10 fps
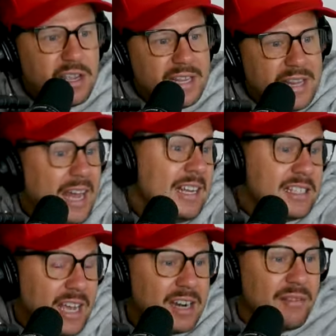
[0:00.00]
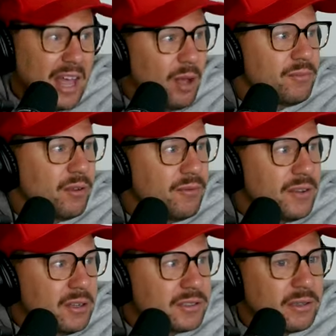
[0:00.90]
And that is kind of a helpful
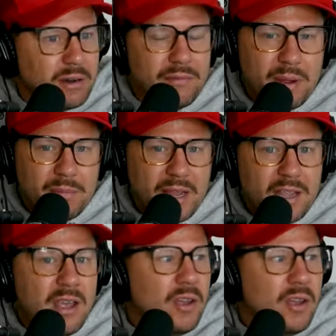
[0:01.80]
filter of I'm like,